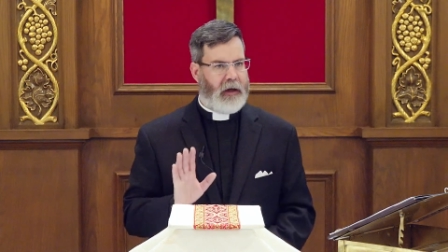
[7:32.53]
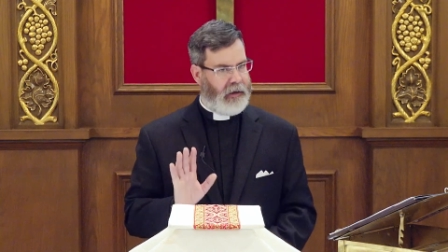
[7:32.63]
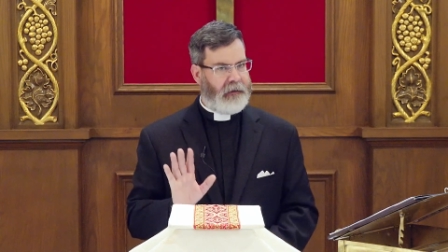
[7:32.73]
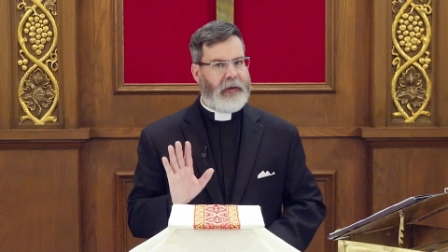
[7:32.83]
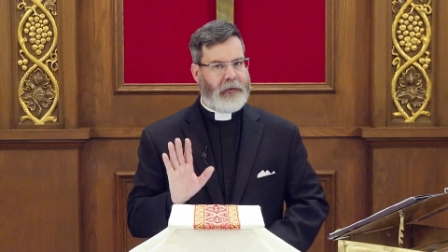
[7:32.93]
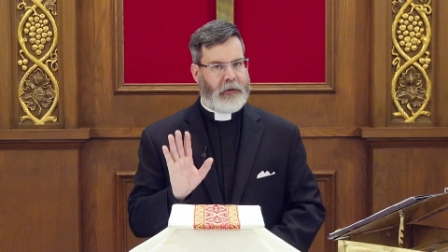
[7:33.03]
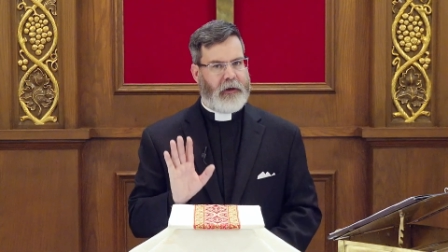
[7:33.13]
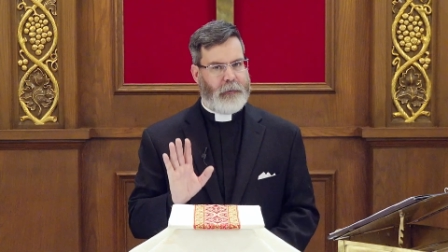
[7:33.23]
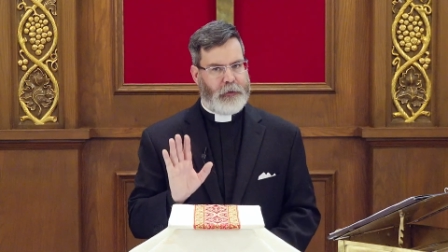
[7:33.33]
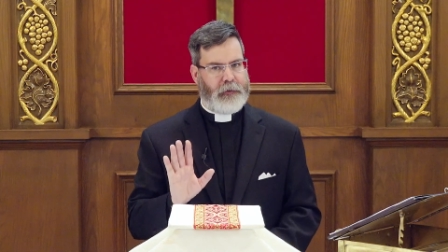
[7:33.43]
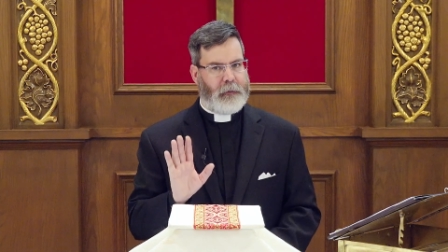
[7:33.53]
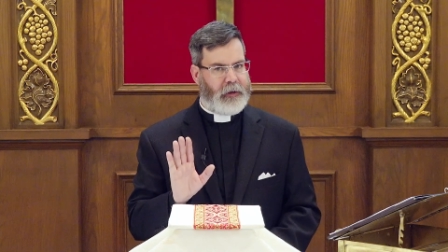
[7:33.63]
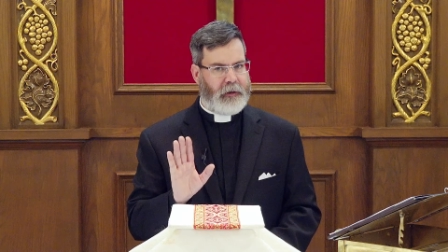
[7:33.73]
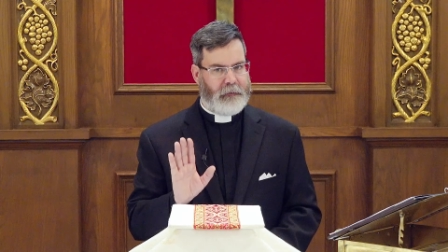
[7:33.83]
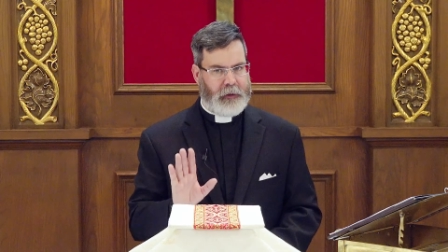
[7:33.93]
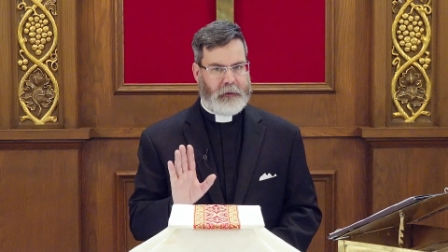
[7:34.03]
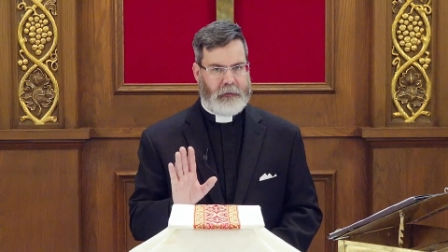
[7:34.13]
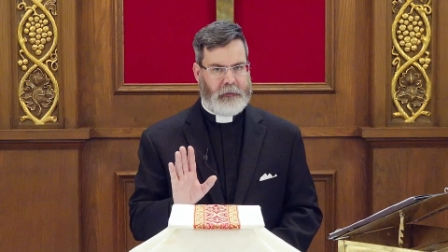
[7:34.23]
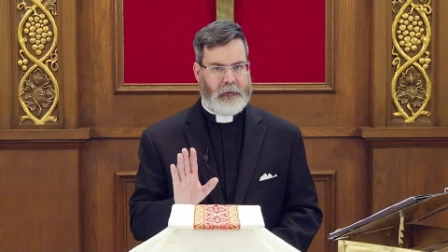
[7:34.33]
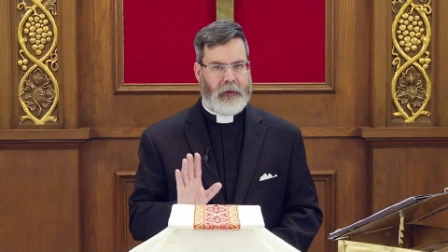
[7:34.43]
I think they're going to mostly be
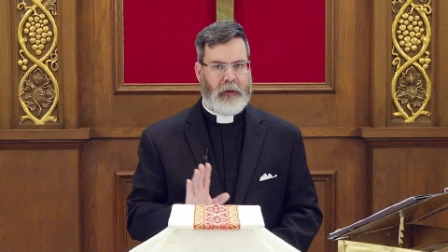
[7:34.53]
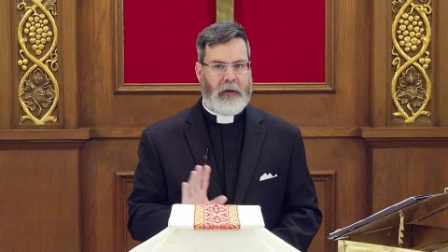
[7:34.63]
convinced,